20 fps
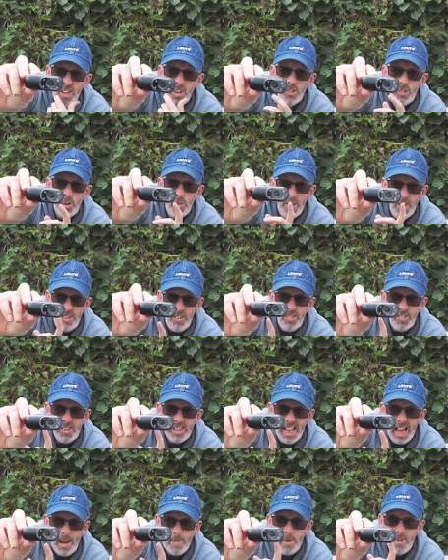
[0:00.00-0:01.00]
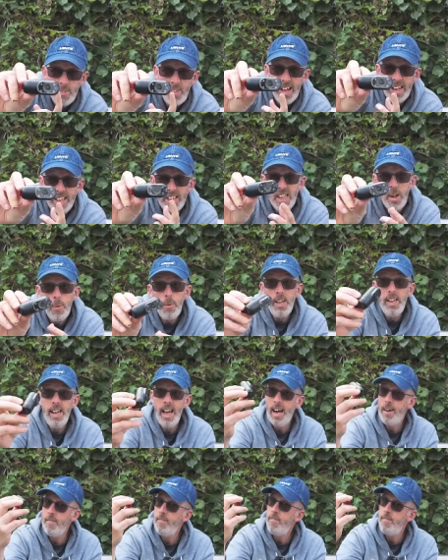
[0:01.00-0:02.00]
So this is a camera that you can
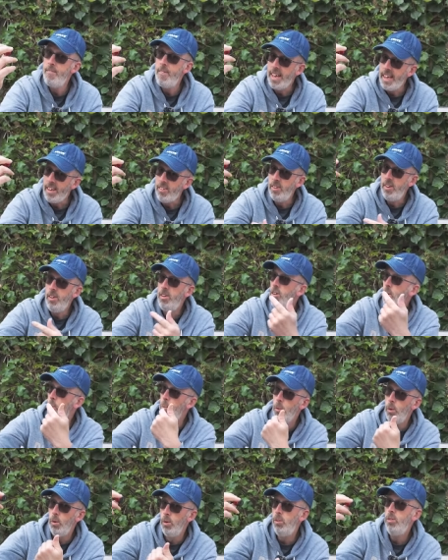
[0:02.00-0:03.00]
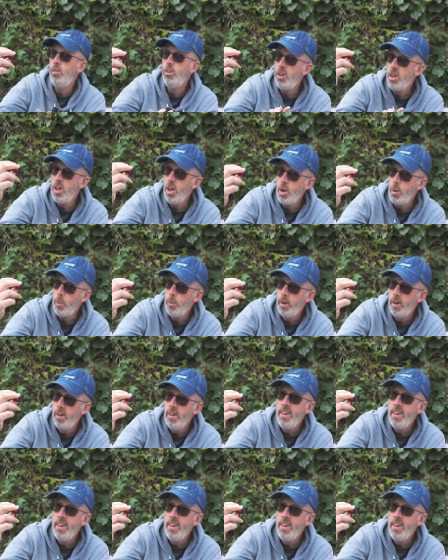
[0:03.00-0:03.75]
have facing towards you